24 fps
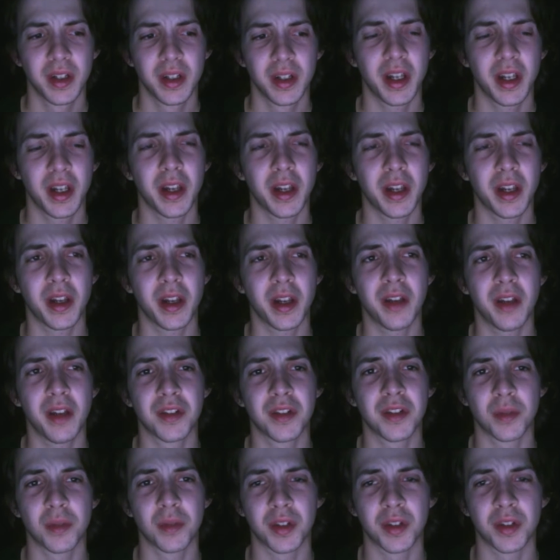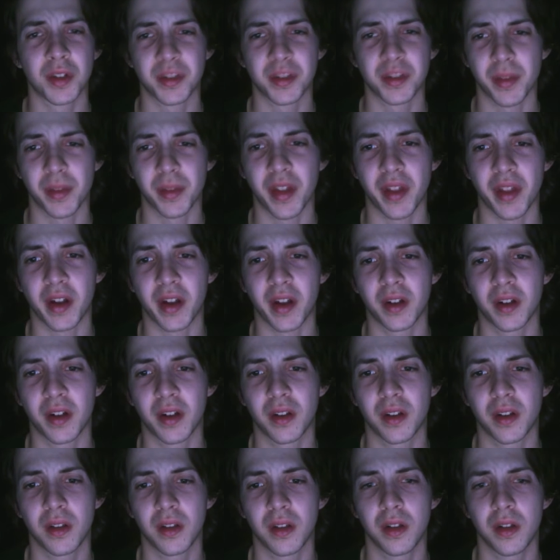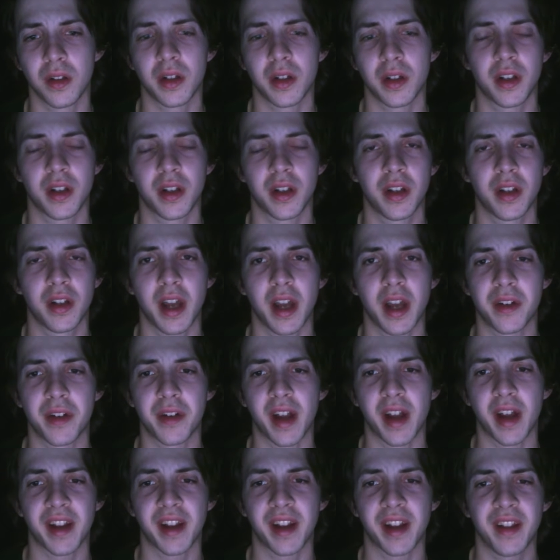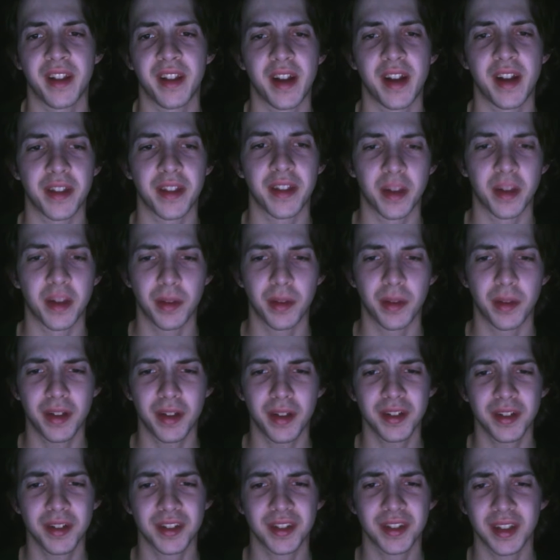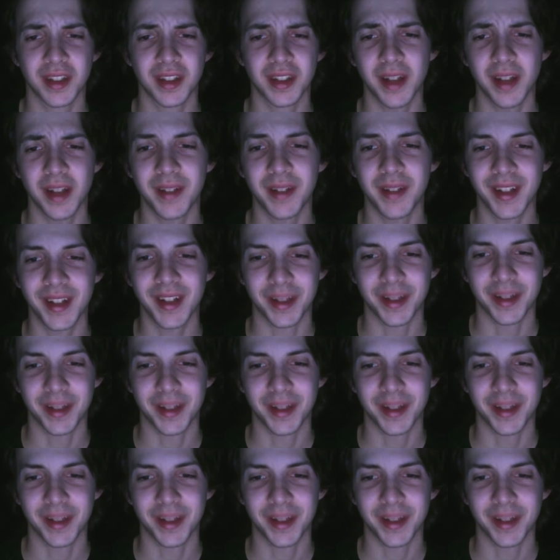It was a more sympathetic look at Dracula, I think. But look at the